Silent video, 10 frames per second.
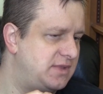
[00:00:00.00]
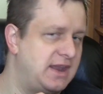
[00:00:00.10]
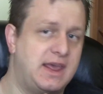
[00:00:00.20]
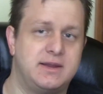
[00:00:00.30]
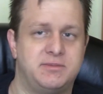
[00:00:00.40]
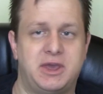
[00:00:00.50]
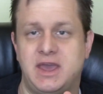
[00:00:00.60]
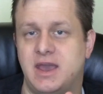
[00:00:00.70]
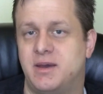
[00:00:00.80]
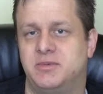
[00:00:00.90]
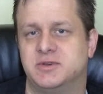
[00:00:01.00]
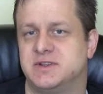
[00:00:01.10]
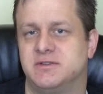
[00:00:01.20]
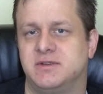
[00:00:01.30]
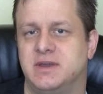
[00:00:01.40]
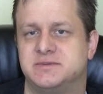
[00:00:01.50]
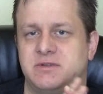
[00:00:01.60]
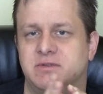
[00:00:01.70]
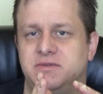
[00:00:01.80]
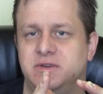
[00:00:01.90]
and Mayhem. Those other games
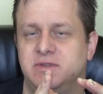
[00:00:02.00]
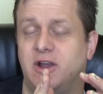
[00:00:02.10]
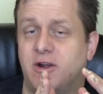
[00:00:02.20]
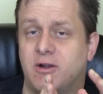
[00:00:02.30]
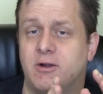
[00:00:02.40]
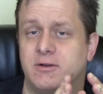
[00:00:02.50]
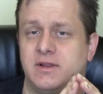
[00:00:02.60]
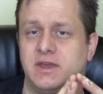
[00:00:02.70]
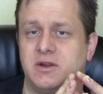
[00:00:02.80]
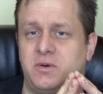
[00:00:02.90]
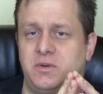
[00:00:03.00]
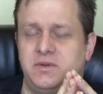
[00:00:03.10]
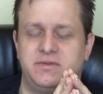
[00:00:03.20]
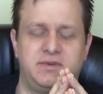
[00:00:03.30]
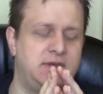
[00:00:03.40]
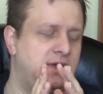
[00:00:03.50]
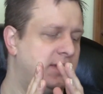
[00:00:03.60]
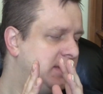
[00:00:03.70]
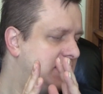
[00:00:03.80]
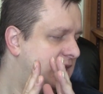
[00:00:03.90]
I reviewed, they are harder to get a hold of,
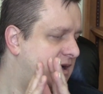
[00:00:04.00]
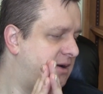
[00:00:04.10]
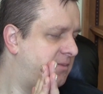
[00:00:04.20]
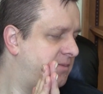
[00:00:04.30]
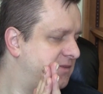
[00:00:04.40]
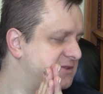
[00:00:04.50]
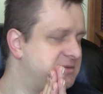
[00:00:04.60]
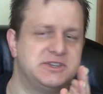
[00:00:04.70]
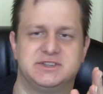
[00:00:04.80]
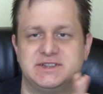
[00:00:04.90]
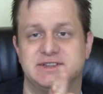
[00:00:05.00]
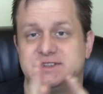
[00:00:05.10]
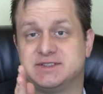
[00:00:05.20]
especially since